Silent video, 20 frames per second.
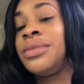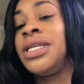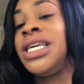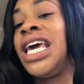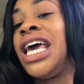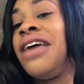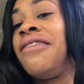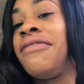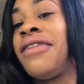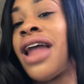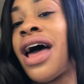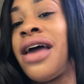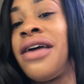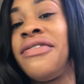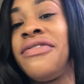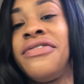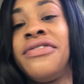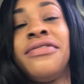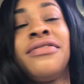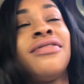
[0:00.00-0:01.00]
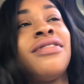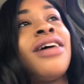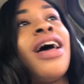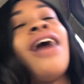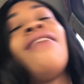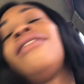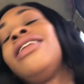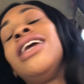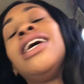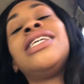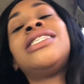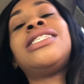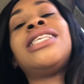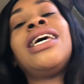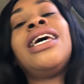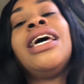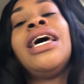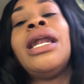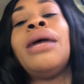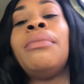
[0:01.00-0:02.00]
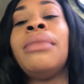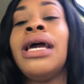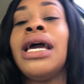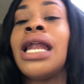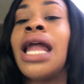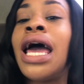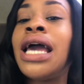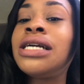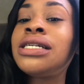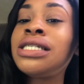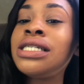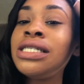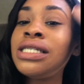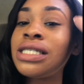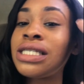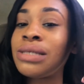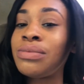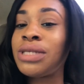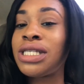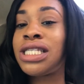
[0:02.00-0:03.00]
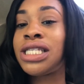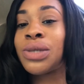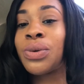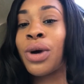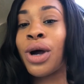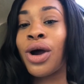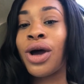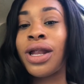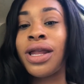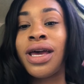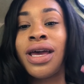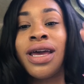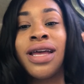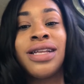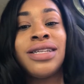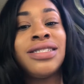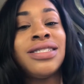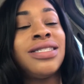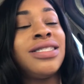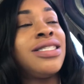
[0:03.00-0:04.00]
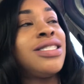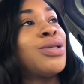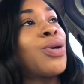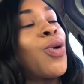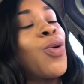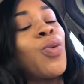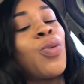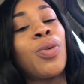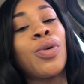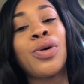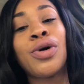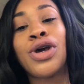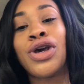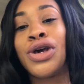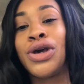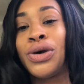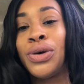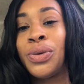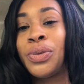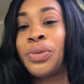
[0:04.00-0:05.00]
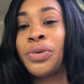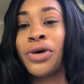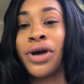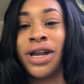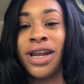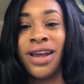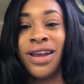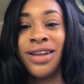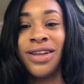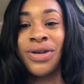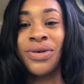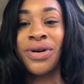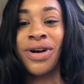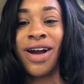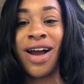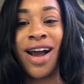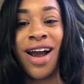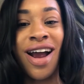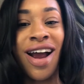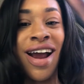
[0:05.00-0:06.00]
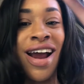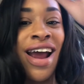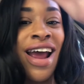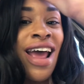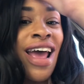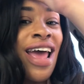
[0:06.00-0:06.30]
Gave life. Everlasting. And she just was swirling. So cute, pretty, doing her.